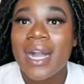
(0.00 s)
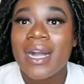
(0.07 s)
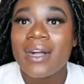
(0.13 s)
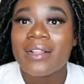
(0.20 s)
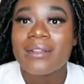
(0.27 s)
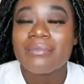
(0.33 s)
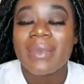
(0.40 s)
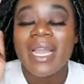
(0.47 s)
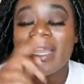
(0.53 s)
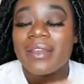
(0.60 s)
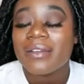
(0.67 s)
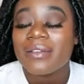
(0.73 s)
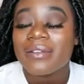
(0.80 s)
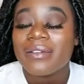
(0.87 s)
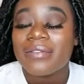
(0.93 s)

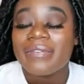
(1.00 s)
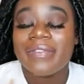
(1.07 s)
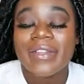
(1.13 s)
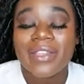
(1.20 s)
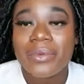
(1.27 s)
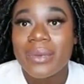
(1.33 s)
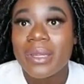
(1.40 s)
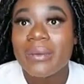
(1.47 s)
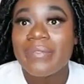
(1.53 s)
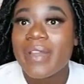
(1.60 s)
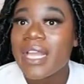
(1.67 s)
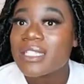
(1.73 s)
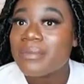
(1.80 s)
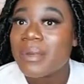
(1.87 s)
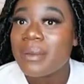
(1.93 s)
my 50 random
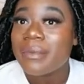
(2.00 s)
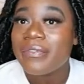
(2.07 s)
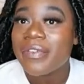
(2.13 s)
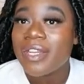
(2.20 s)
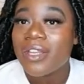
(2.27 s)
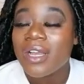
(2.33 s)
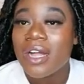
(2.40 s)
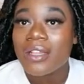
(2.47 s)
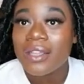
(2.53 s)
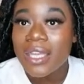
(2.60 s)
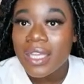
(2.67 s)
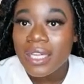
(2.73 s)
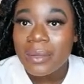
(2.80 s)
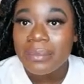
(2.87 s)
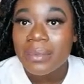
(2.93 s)
facts about my video, I'll
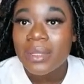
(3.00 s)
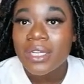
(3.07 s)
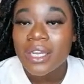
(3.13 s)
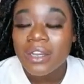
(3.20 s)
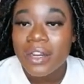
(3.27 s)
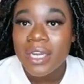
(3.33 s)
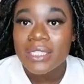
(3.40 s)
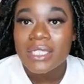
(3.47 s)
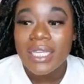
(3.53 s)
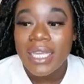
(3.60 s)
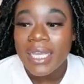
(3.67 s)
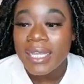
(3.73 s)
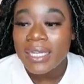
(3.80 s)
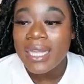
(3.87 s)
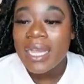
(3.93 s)
link it up in the cards
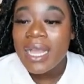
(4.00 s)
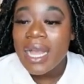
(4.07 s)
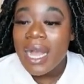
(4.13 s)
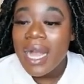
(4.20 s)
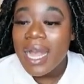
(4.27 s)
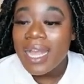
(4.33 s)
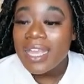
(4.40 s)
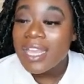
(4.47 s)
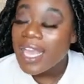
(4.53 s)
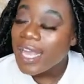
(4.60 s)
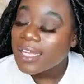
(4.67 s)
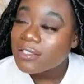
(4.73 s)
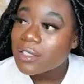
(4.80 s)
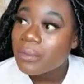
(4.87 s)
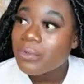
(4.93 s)
again.
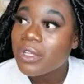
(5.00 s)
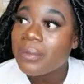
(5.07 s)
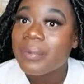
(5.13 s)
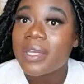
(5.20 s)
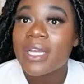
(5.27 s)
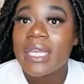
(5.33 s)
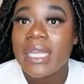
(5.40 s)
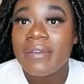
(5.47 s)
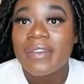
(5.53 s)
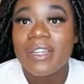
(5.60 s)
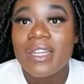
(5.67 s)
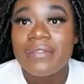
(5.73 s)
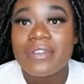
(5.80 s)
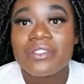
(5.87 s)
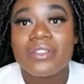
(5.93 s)
Yeah, so I'm really big on even
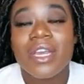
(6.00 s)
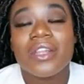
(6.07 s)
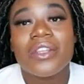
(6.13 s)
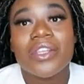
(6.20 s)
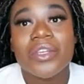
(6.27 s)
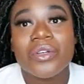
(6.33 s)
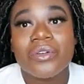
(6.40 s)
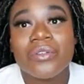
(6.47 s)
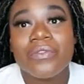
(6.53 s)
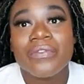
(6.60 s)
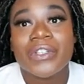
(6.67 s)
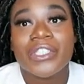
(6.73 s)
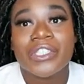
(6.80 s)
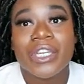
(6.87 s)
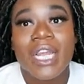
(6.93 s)
numbers, so I knew
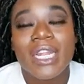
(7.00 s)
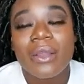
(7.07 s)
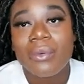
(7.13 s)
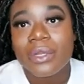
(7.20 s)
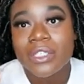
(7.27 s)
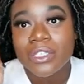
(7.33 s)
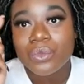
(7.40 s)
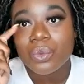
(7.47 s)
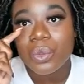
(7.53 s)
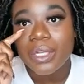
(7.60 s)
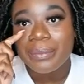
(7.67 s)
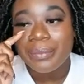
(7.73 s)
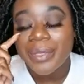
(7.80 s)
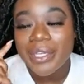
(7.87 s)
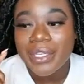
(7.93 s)
for sure I didn't want just
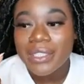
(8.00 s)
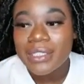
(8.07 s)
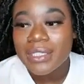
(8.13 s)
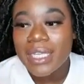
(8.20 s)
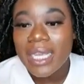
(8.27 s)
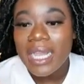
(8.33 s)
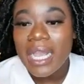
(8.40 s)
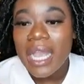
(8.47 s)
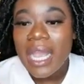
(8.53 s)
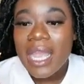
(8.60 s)
one piercing.